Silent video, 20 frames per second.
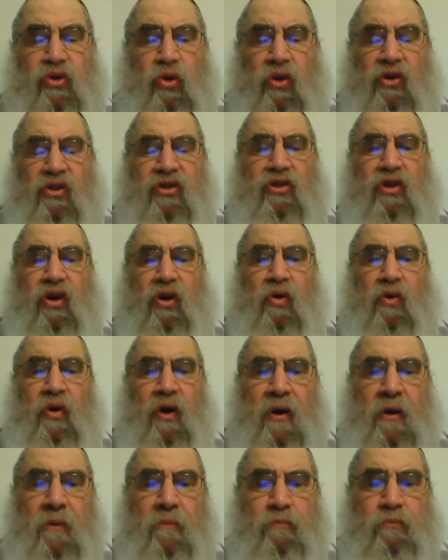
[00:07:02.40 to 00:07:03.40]
also
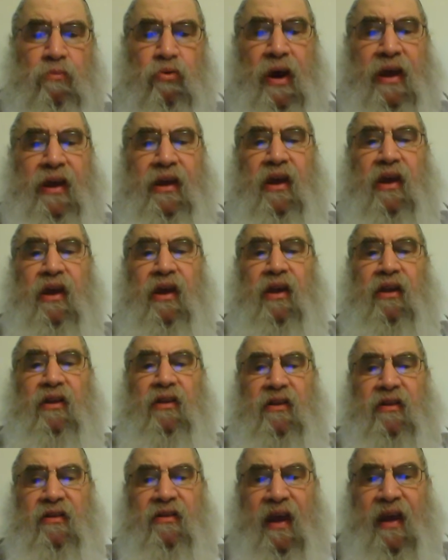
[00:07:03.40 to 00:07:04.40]
breaking it
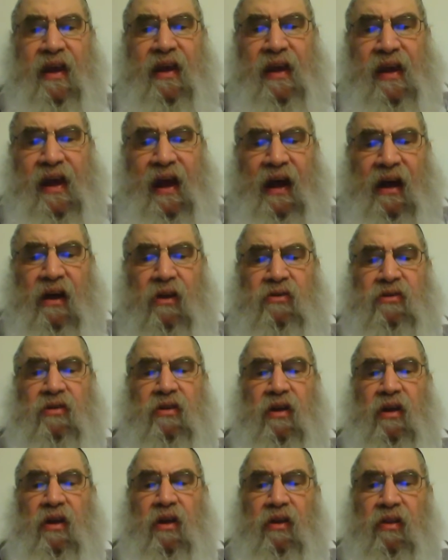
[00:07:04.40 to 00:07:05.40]
and taking out
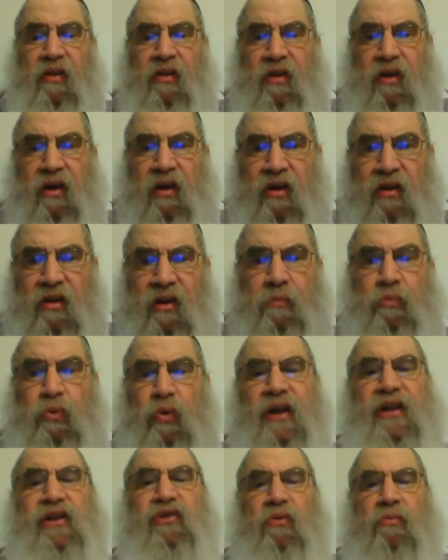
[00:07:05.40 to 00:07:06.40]
the
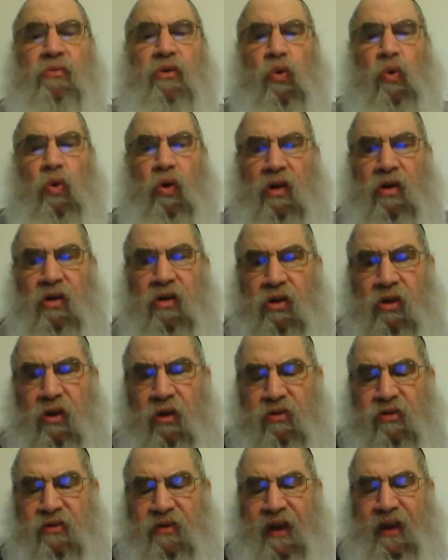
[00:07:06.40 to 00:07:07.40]
bricks from the wall. In other
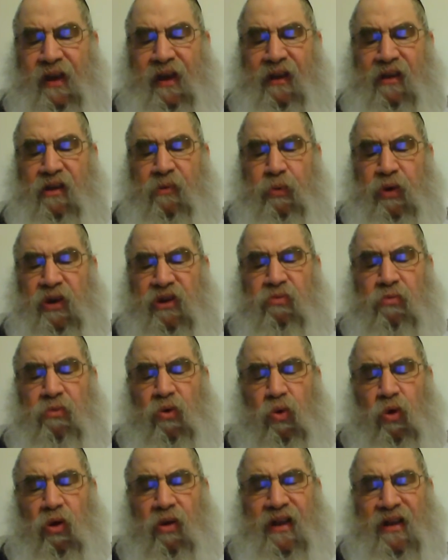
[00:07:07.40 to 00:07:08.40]
words, taking out the bricks from the
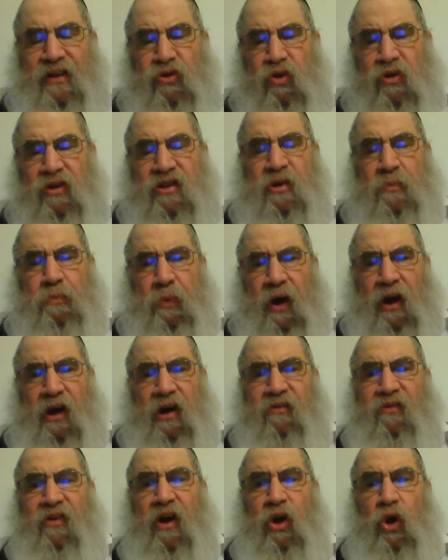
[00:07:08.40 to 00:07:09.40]
wall, that's also part
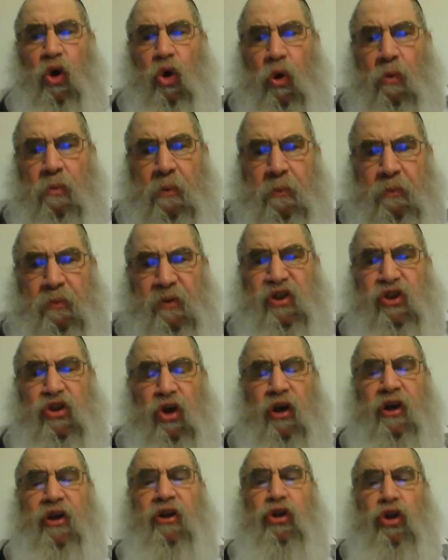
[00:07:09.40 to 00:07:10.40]
of
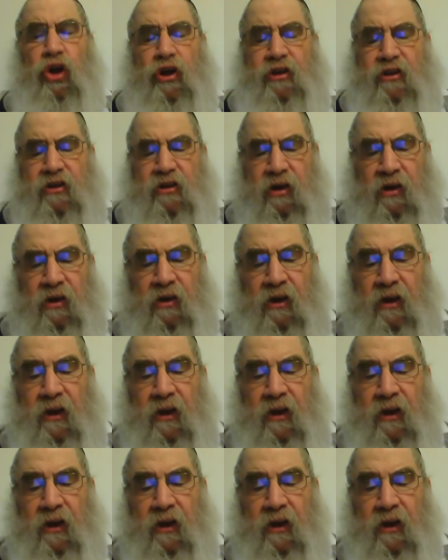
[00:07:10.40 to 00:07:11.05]
p'soyin noitzin.